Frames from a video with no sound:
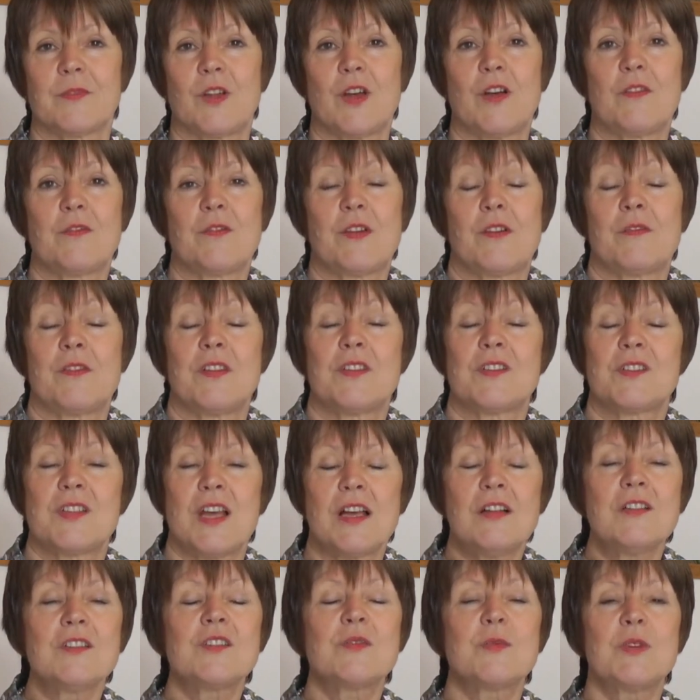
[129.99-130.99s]
of the
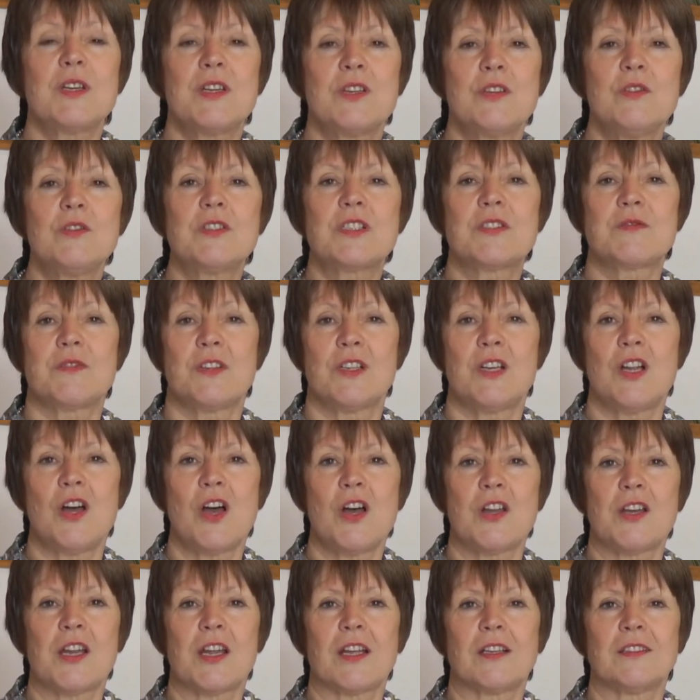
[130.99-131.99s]
cells we use for
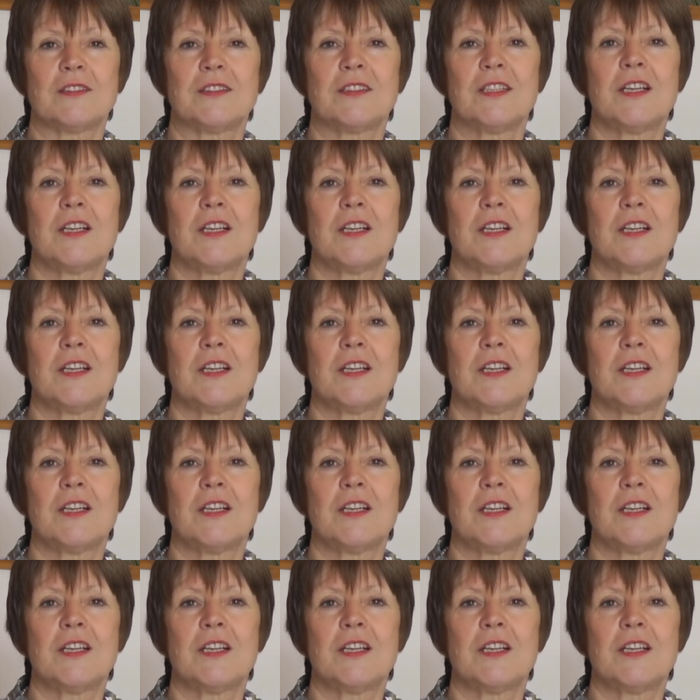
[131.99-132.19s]
learning,